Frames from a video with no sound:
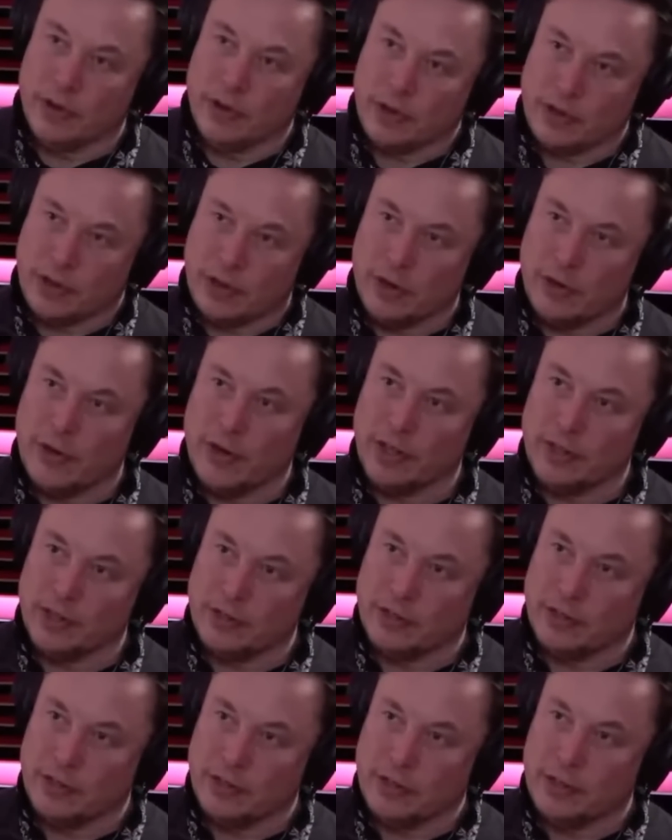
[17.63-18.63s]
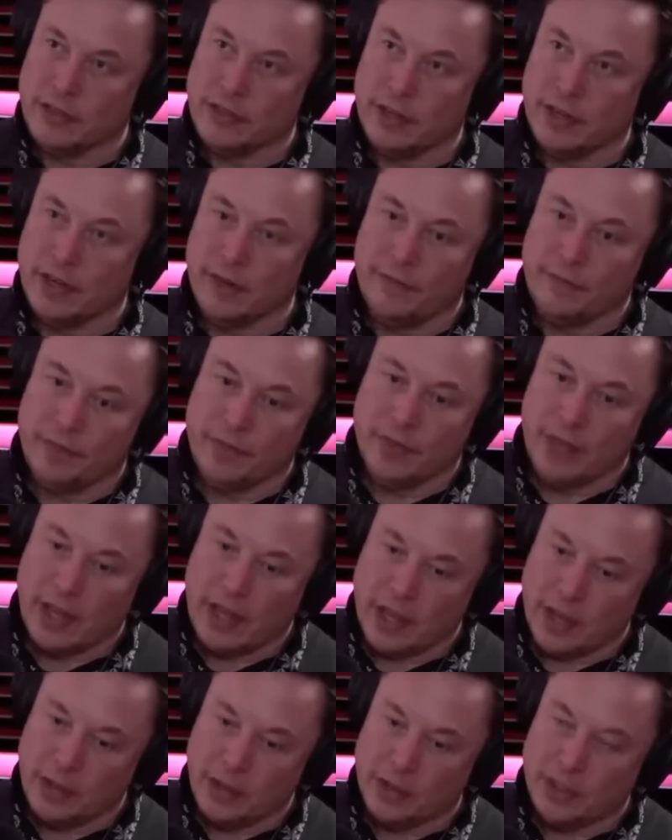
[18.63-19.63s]
Earth going around the sun,
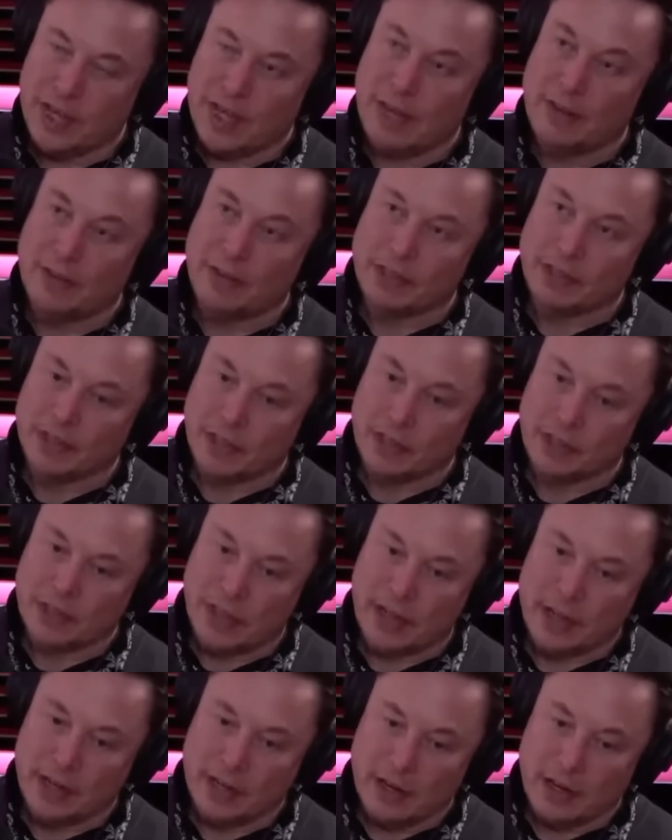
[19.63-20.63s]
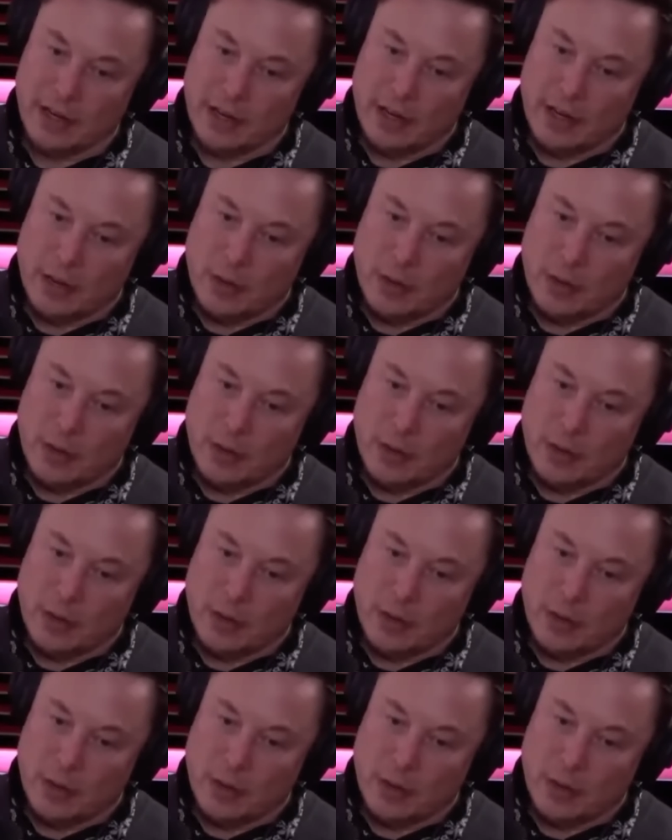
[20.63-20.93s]
and you time it such that